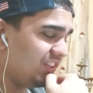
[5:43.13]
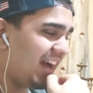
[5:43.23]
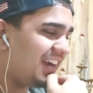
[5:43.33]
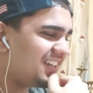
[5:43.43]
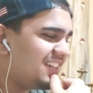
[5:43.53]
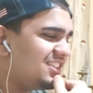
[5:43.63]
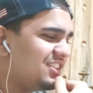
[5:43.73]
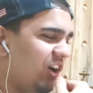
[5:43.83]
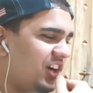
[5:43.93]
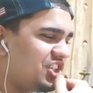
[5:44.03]
That is
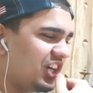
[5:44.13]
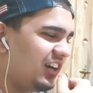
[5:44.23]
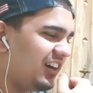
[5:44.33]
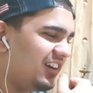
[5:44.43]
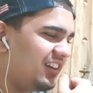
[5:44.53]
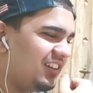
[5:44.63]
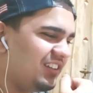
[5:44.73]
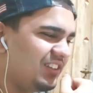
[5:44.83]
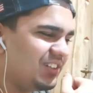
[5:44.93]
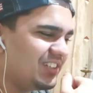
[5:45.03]
not ChungHa.
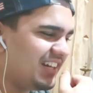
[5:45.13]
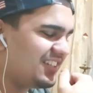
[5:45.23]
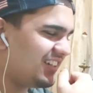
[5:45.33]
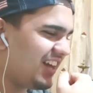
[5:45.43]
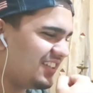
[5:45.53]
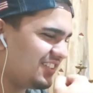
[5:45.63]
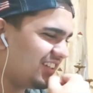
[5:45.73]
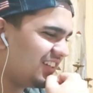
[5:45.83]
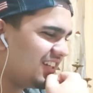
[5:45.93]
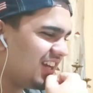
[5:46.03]
No, that's a dancer.
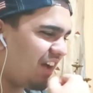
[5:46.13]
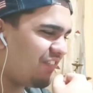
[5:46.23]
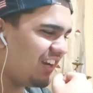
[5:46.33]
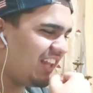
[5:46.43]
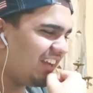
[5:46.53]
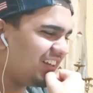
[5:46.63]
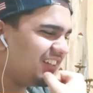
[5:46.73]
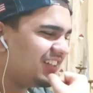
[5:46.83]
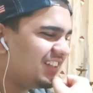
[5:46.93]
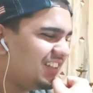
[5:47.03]
I feel like
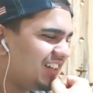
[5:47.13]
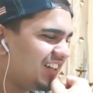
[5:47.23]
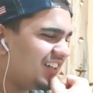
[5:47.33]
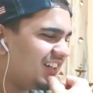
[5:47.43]
the...